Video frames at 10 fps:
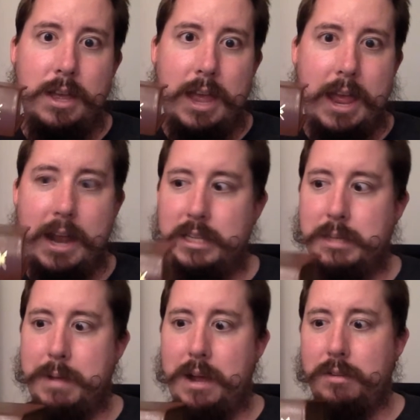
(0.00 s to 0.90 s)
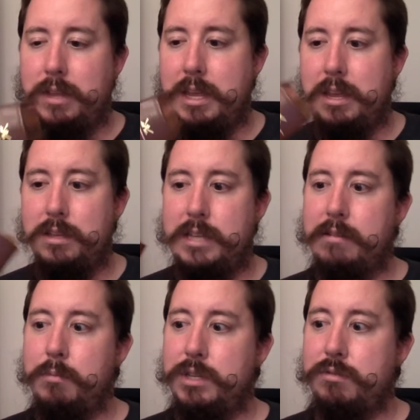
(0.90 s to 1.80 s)
and it's about the
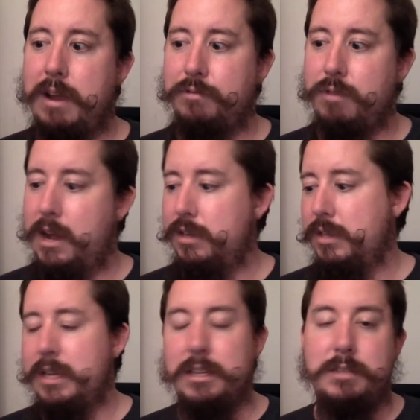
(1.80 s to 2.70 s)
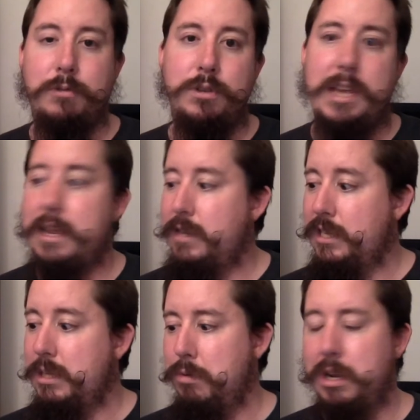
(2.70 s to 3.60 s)
Salem witchcraft trials, and it's firsthand
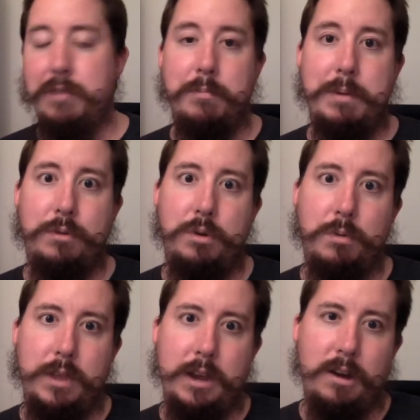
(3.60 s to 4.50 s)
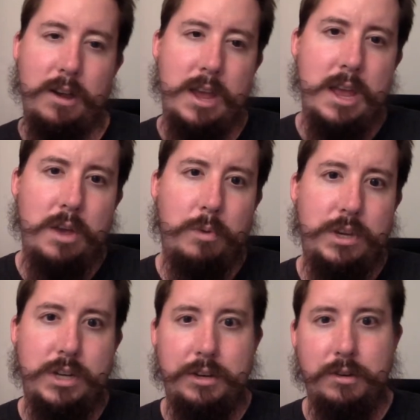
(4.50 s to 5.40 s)
testimony from people who were there,
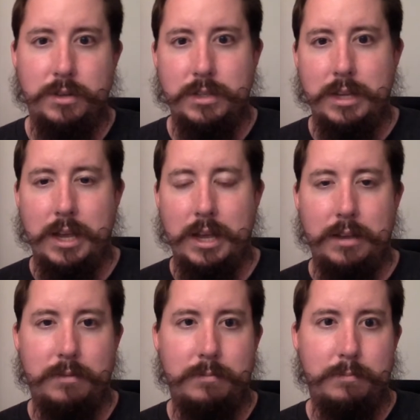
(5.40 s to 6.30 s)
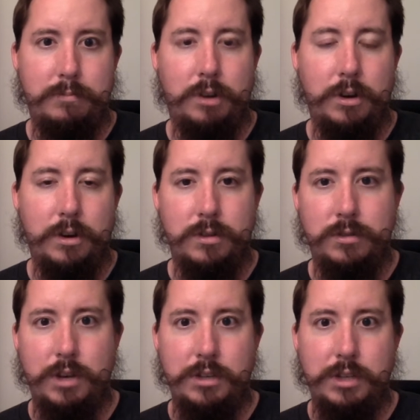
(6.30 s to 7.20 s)
witch hunters, uh,
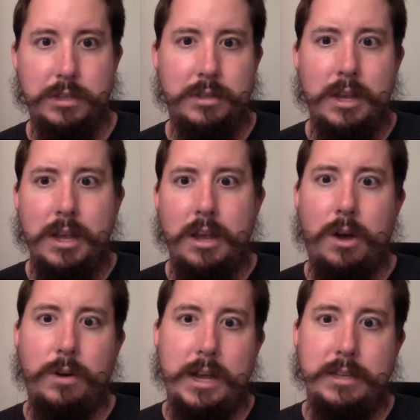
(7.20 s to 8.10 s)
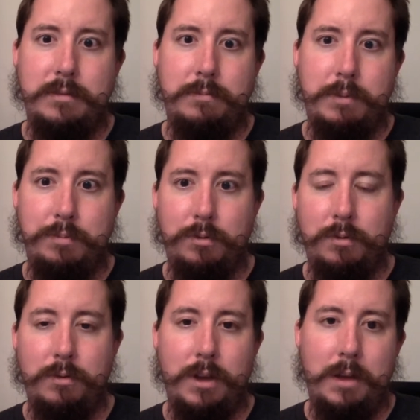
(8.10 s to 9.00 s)
lawyers, judges, all kinds of
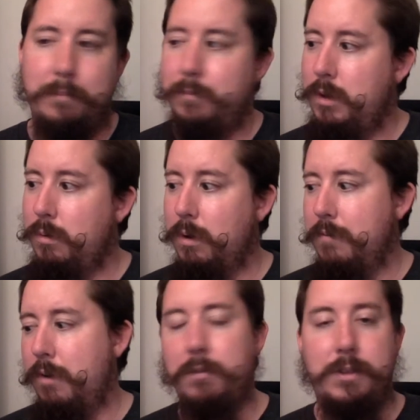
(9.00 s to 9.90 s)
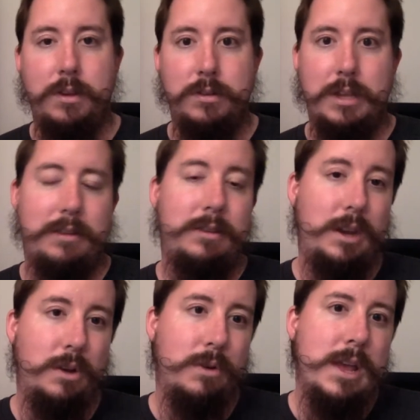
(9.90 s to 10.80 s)
people um, who were involved in those. And
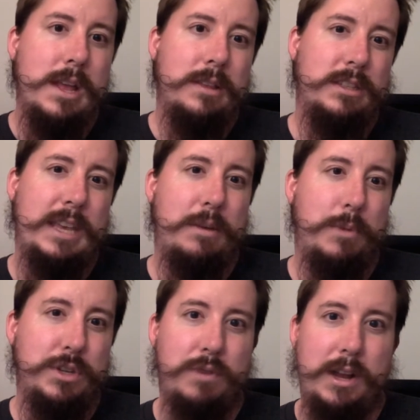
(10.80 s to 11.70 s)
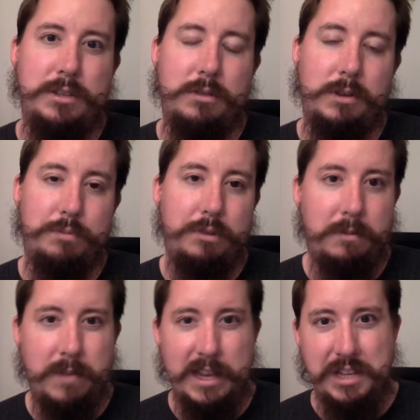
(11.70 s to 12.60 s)
you know, the Salem witch trials are a
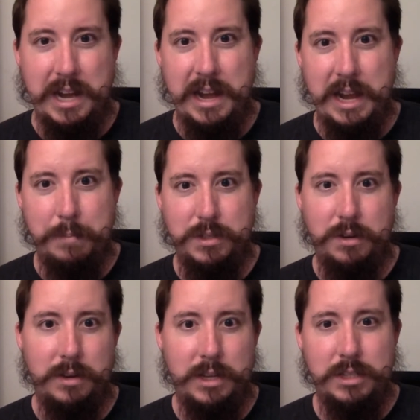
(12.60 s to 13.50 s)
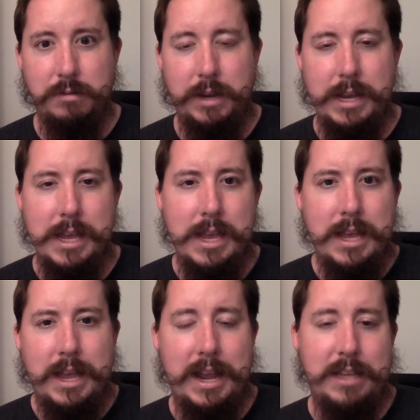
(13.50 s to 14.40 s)
completely fascinating episode in history.
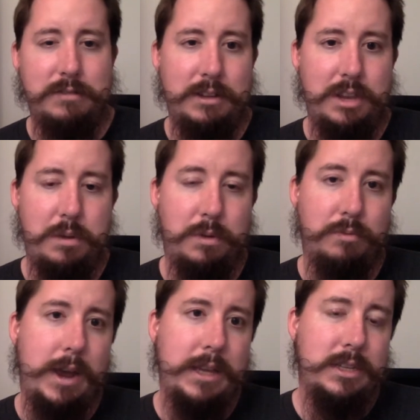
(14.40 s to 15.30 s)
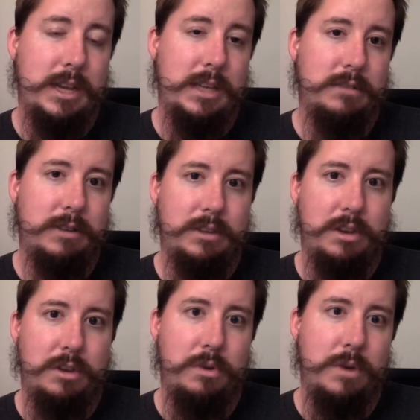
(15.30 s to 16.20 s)
It has a lot to do with rights. It has a lot to
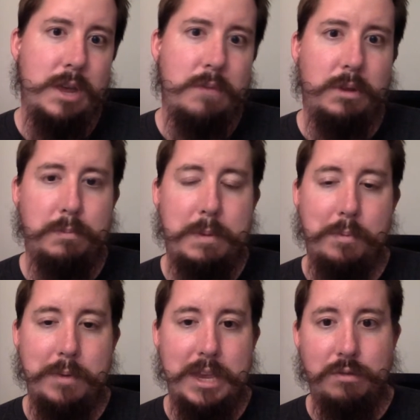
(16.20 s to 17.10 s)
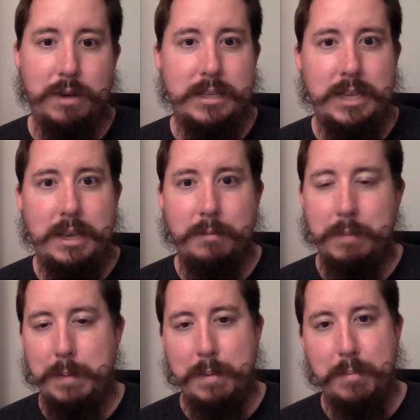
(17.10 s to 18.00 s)
do with people being crazy.
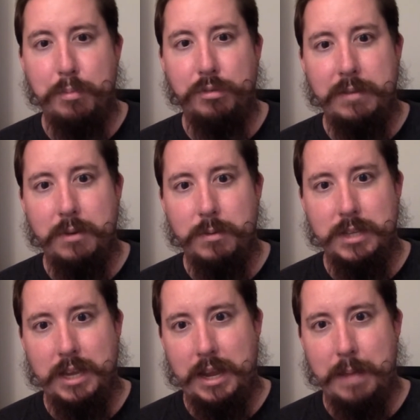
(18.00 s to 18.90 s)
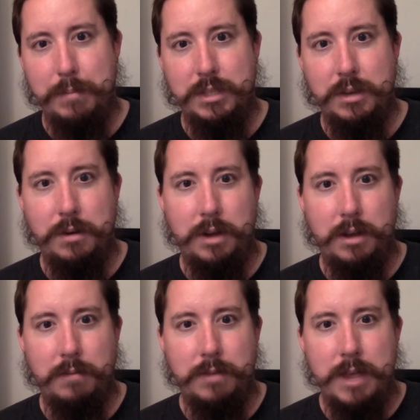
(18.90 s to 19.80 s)
Many people believe it was a episode
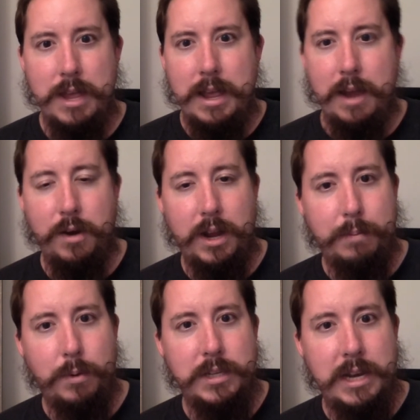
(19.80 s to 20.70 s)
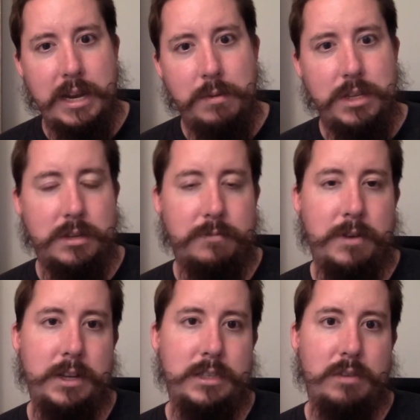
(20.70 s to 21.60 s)
of ergot poisoning, which is a
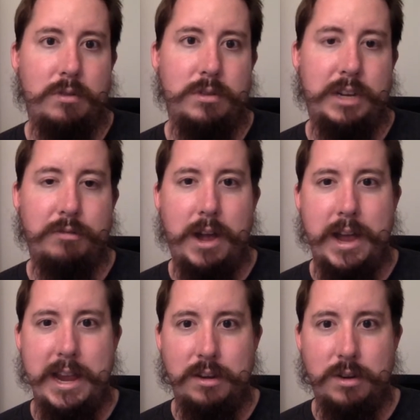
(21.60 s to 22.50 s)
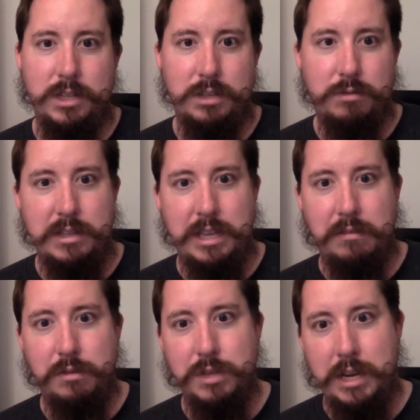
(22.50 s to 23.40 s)
fungus that grows on rye and causes crazy
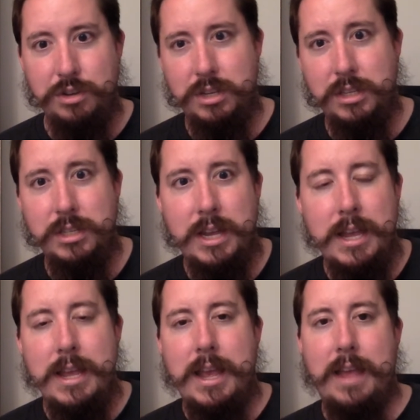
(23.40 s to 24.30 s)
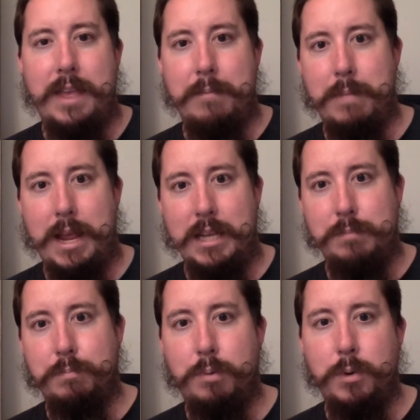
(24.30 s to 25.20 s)
hallucinations, and that
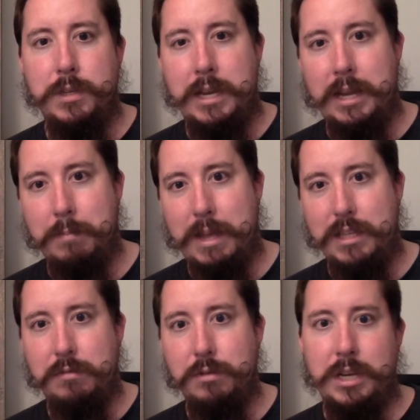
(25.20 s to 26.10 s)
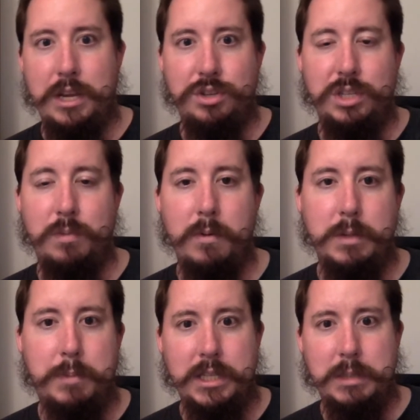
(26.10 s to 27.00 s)
mass poisoning and mass hallucinations were
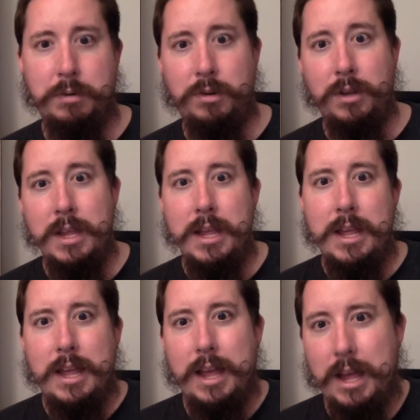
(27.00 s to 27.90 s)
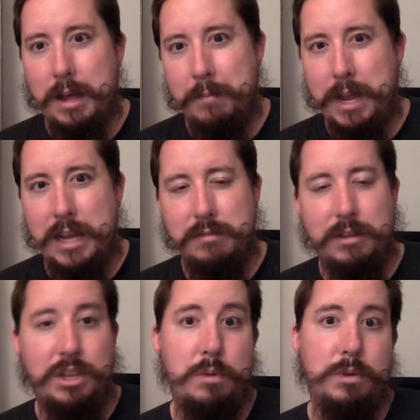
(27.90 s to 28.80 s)
responsible. Um, it has a
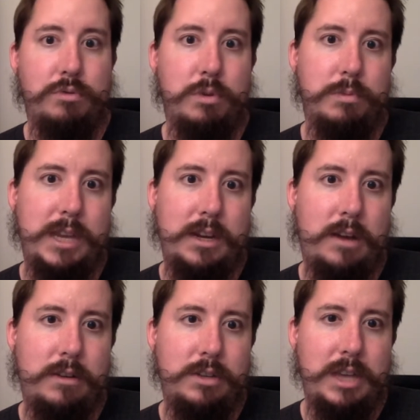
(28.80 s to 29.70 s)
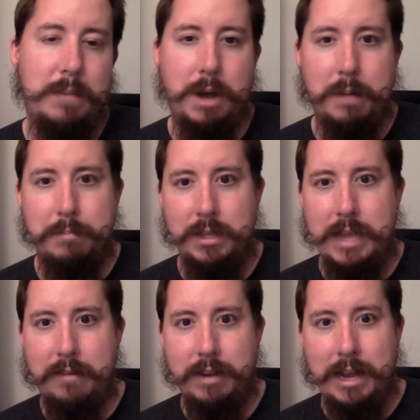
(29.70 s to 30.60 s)
lot to do with group psychology and mob
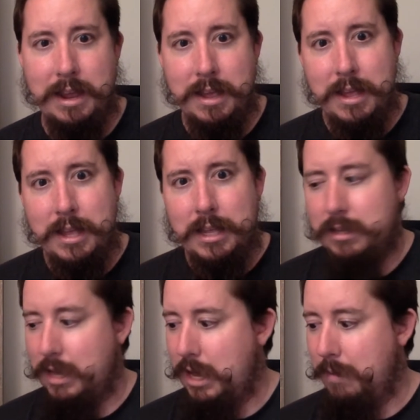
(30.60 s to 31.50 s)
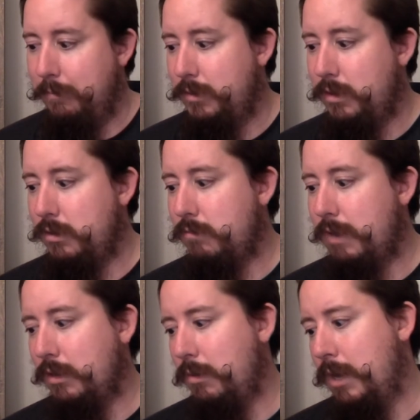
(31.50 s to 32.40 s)
mentality. Um, so there's a
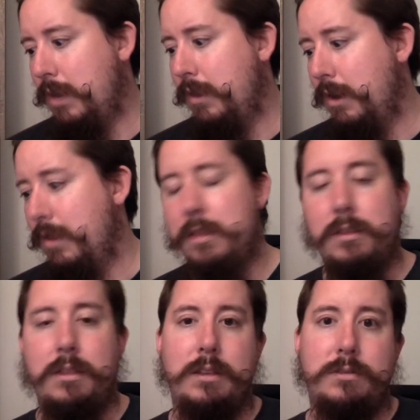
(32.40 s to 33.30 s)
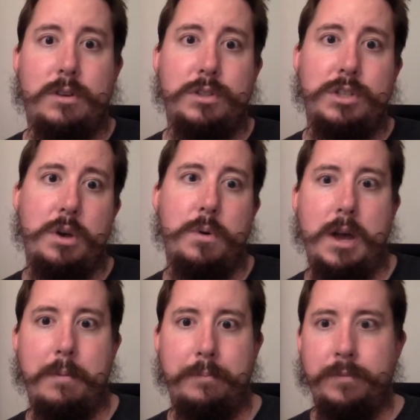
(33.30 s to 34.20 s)
lot going on there. And then it's also
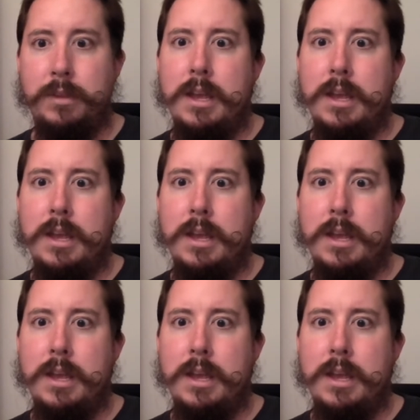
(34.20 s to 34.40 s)
um,